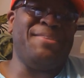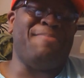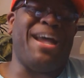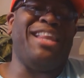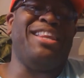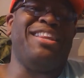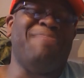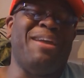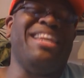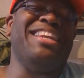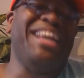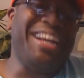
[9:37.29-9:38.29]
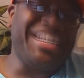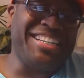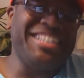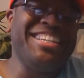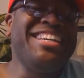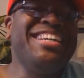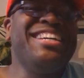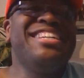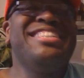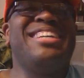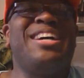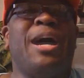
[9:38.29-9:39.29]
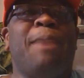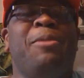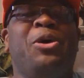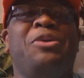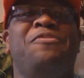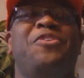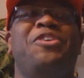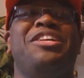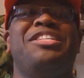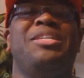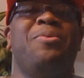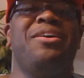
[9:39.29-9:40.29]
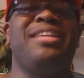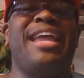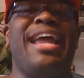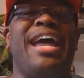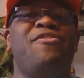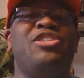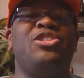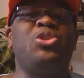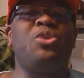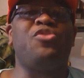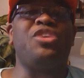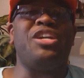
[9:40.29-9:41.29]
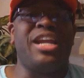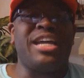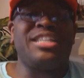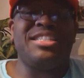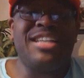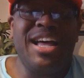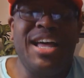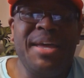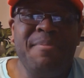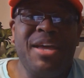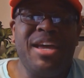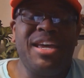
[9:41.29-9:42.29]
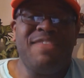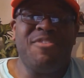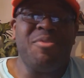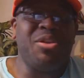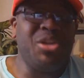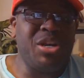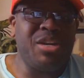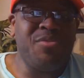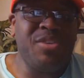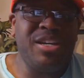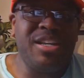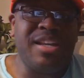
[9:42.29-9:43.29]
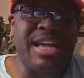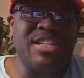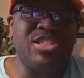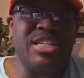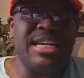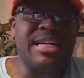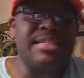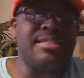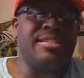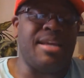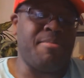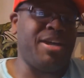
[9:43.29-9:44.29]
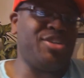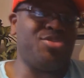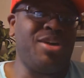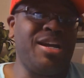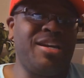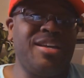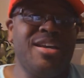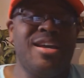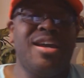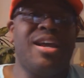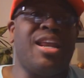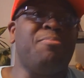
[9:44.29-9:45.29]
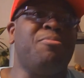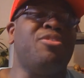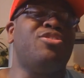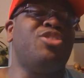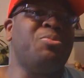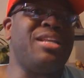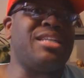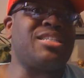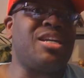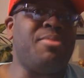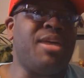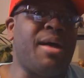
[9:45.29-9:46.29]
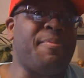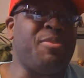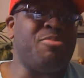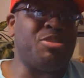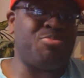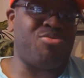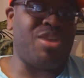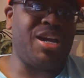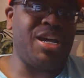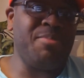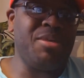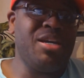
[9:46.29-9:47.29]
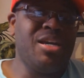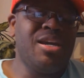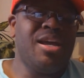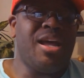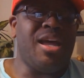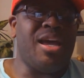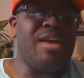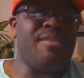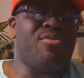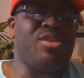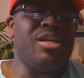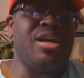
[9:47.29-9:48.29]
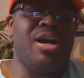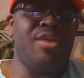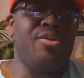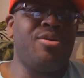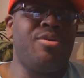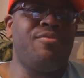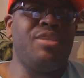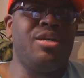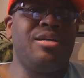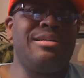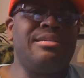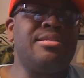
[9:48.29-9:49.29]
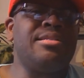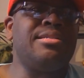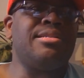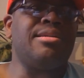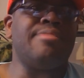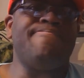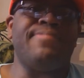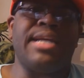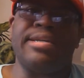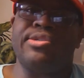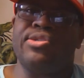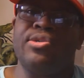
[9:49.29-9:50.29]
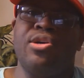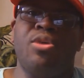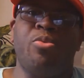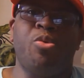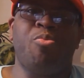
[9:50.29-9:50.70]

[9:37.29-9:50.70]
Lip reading: by luck. So I'm looking forward to see what they have in store for next time. And from the look of it, I see a semi-truck. And I'm assuming that's going to be Optimus Prime. And for the other vehicles, not sure.